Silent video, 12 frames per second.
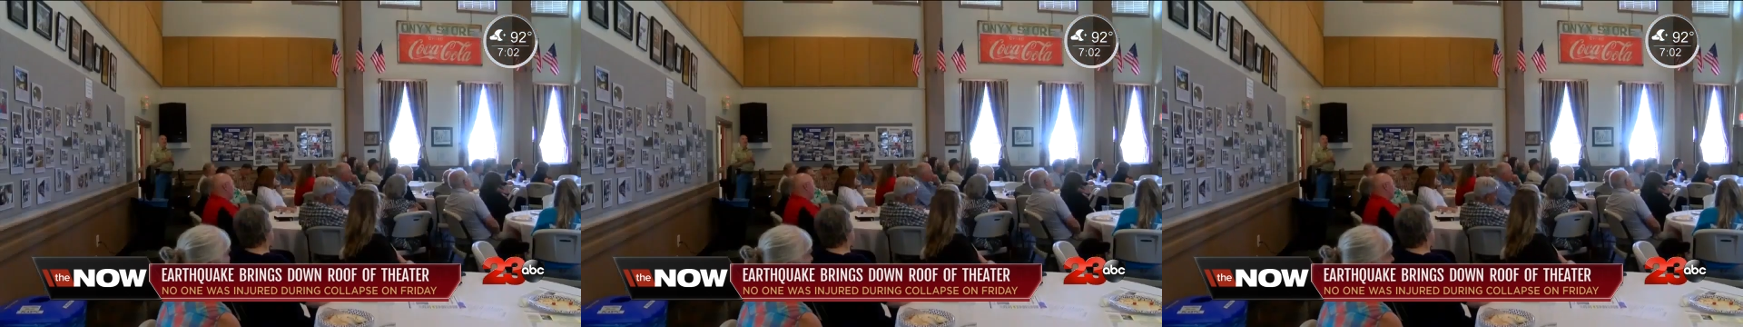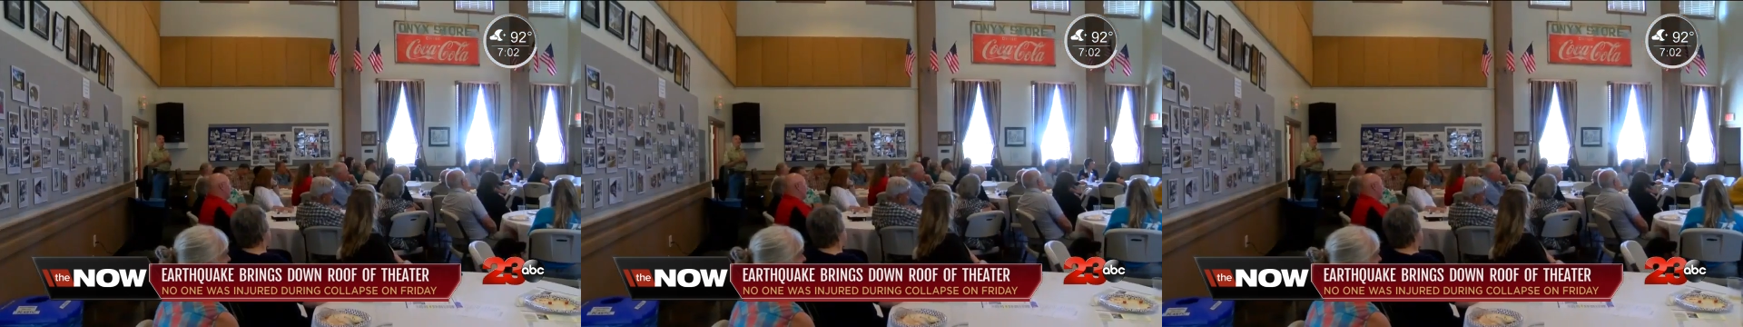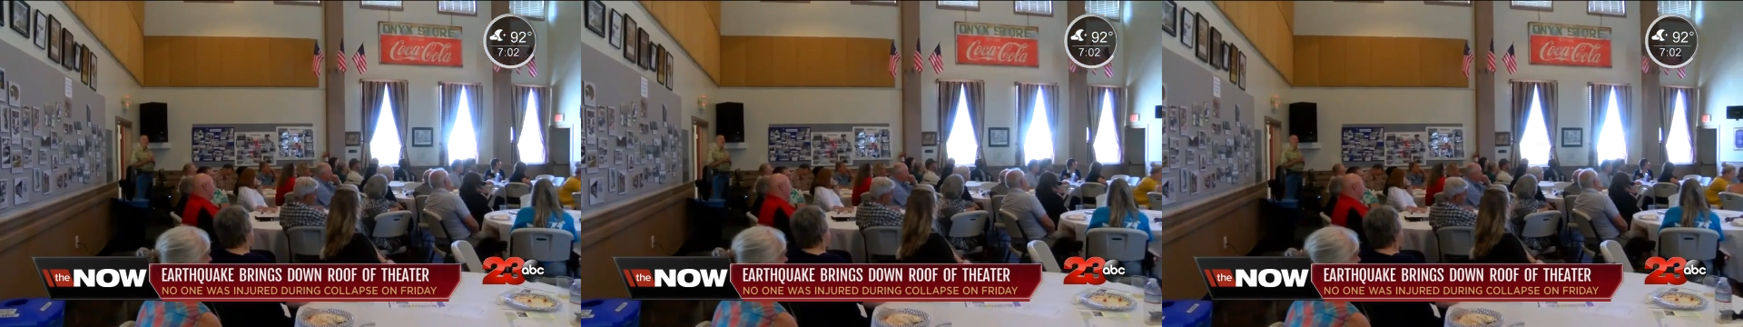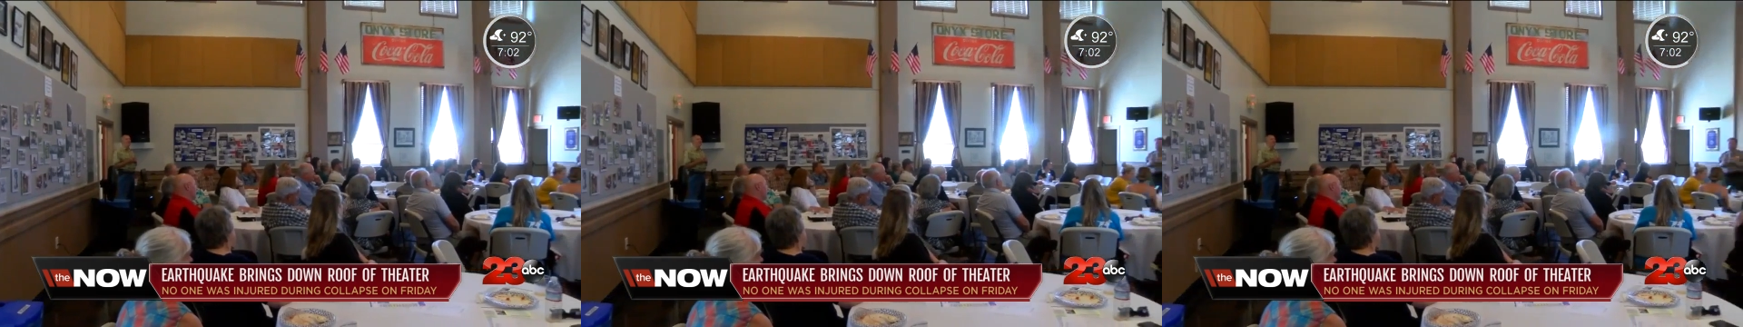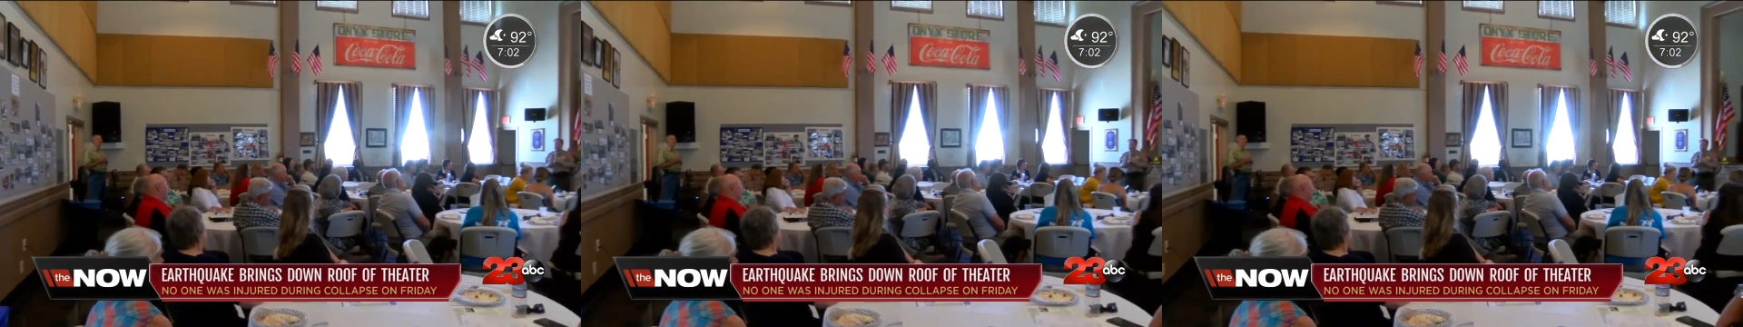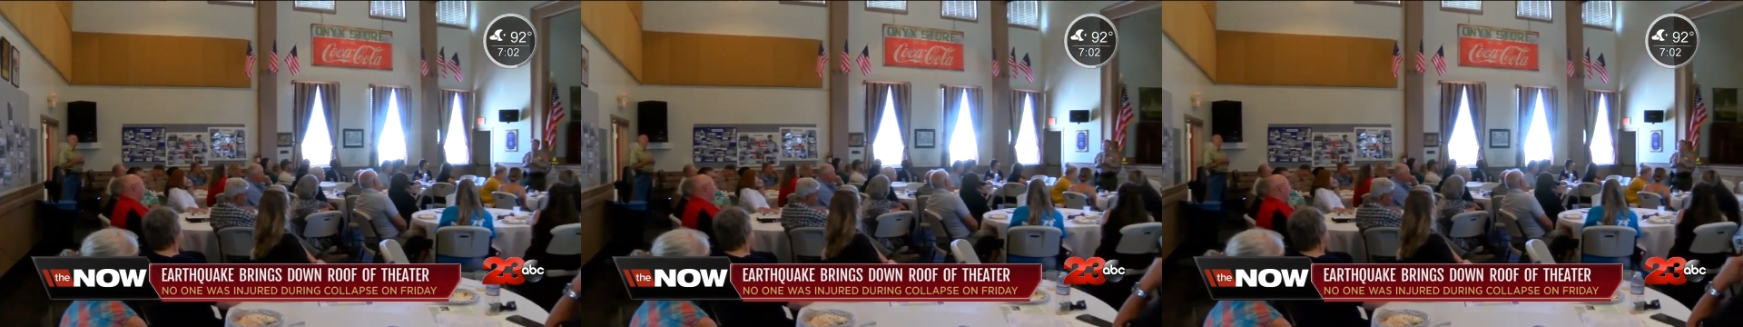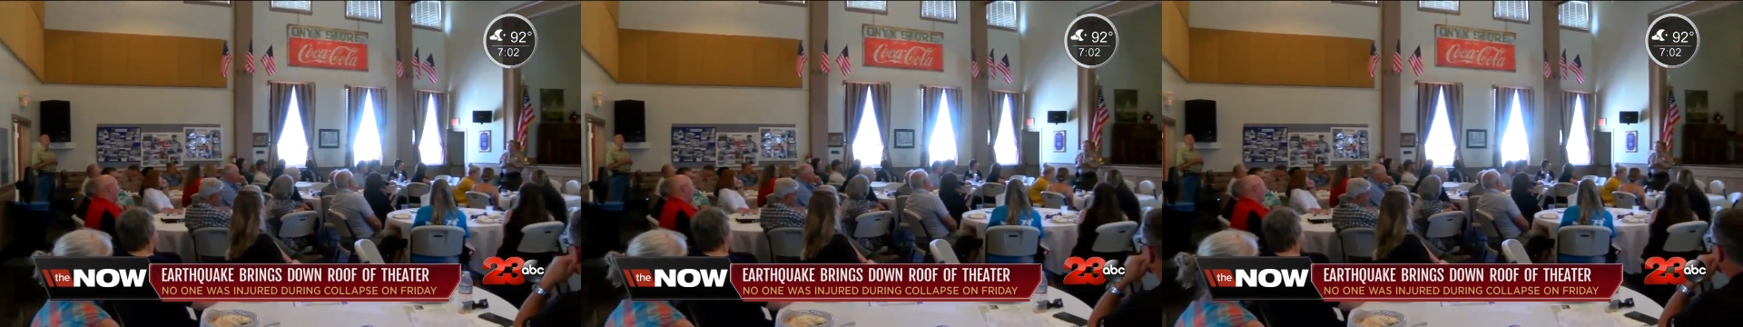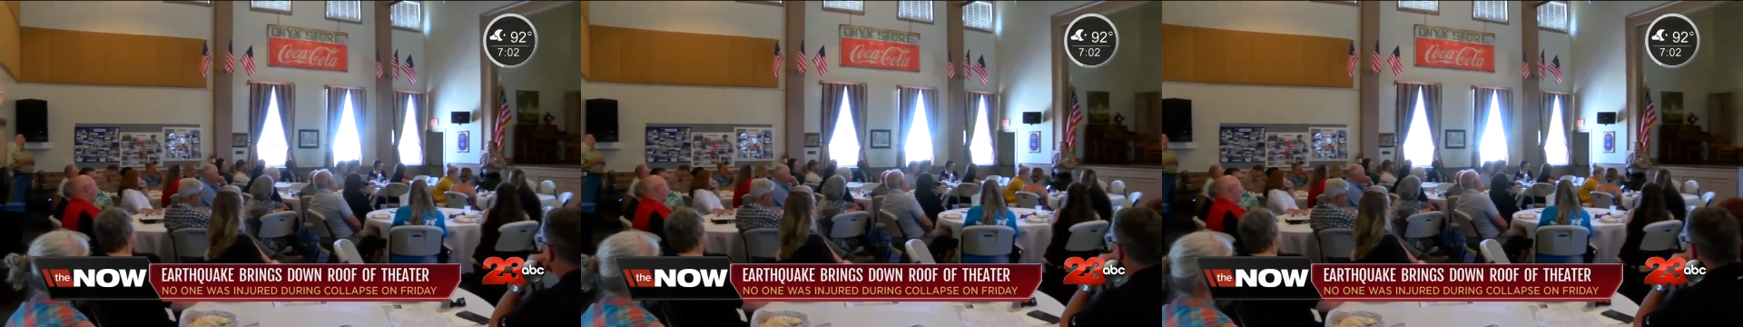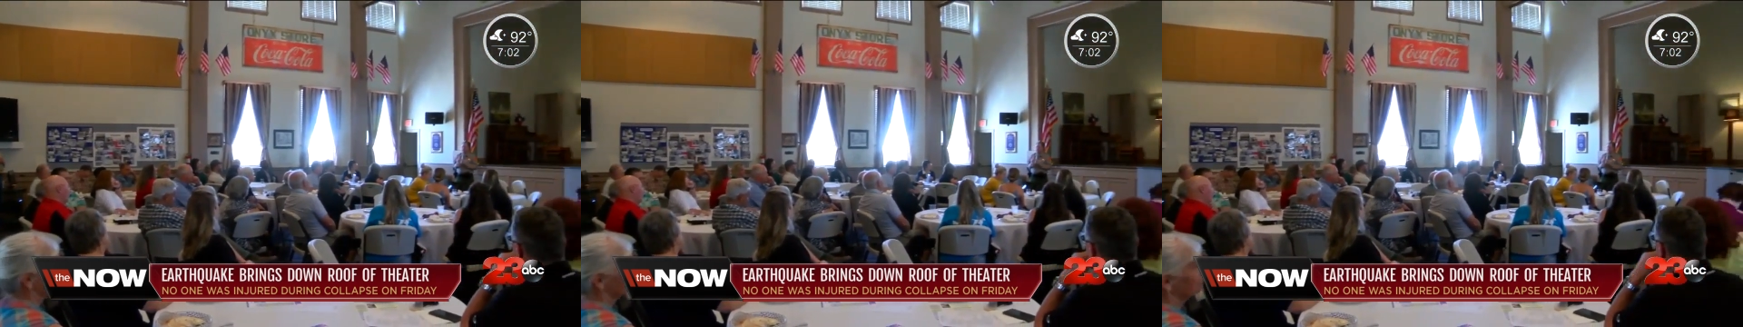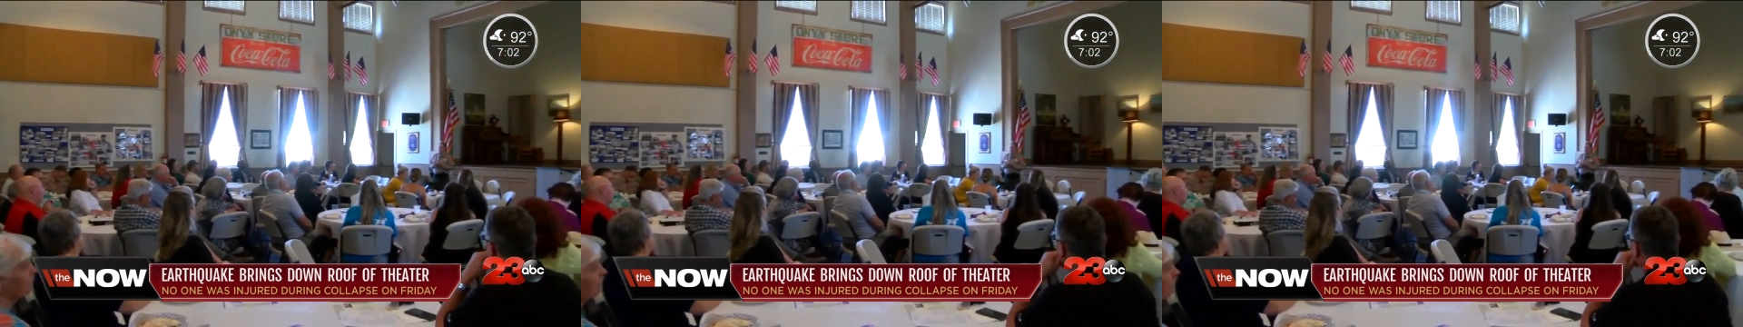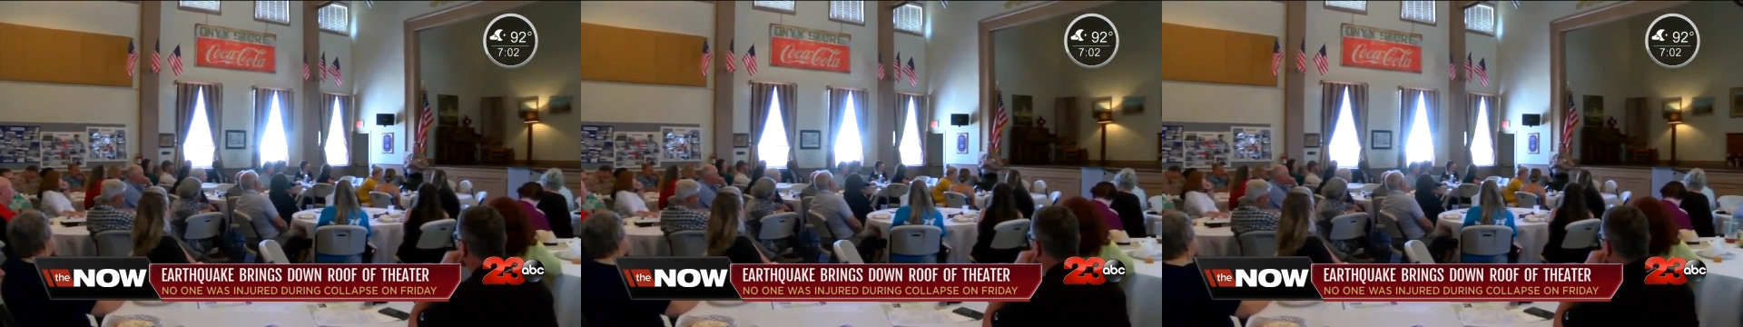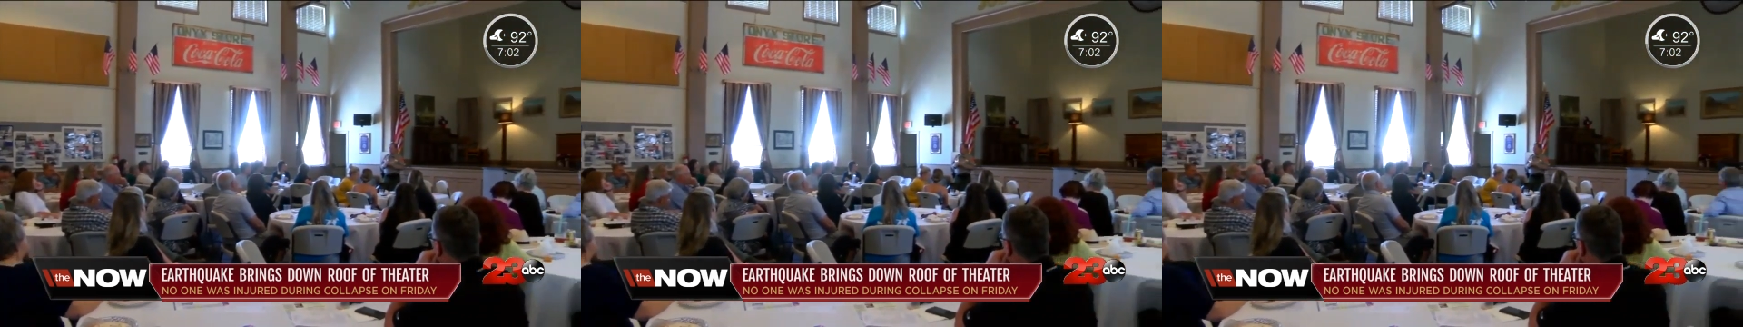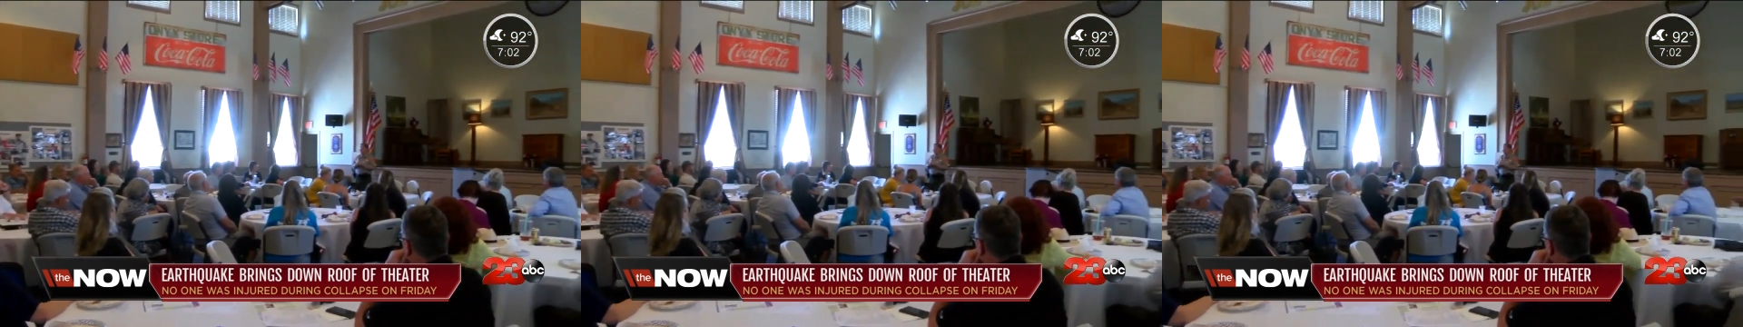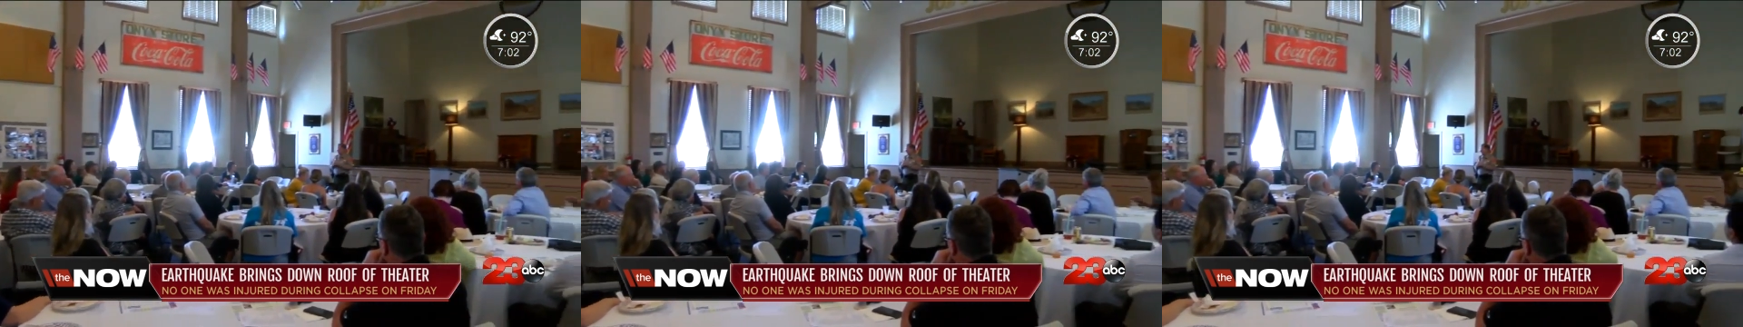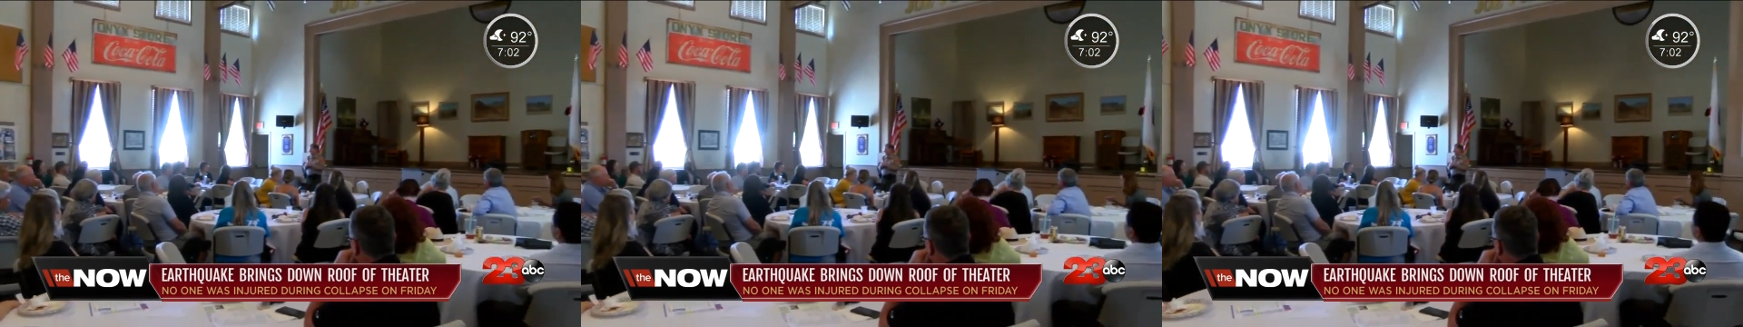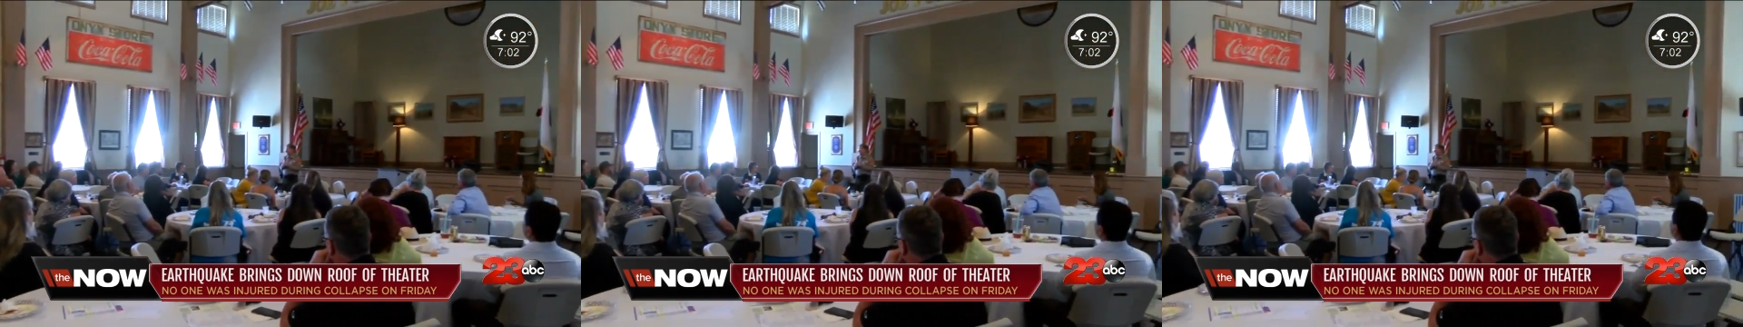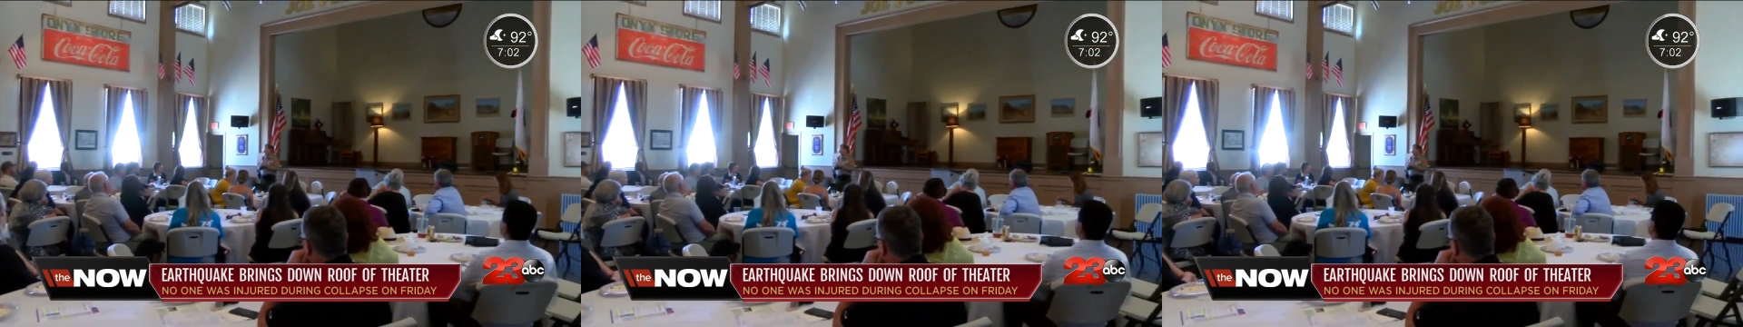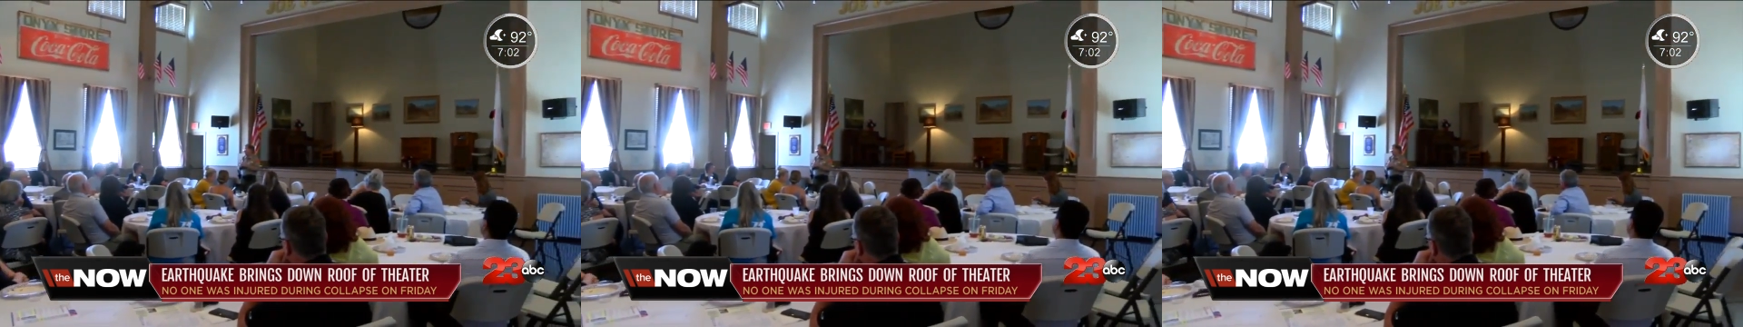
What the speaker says: Nobody's mouth can be seen.